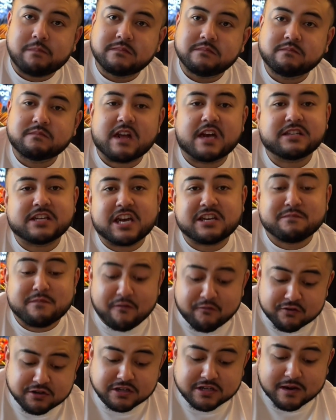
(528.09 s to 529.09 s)
That was actually my
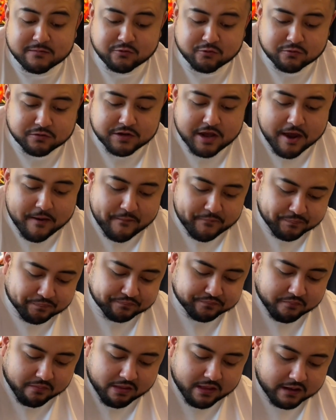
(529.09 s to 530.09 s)
first time doing that.
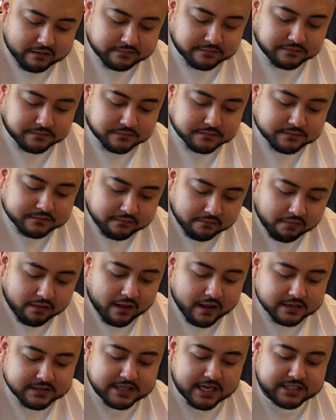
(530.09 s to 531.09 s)

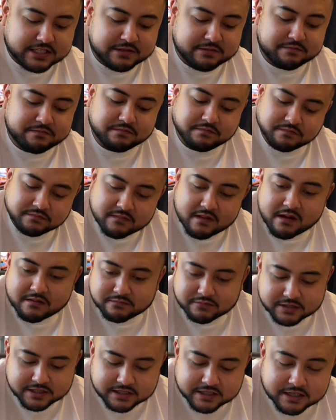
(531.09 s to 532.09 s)
It's actually
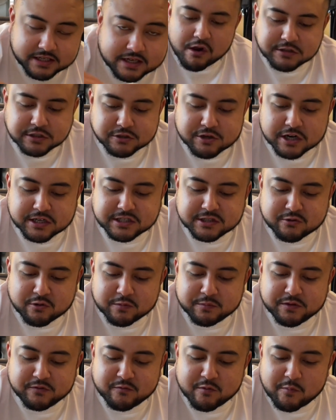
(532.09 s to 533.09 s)
pretty good. Let's try this
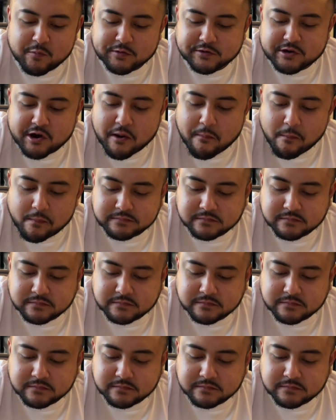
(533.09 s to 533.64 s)
corned beef one more time.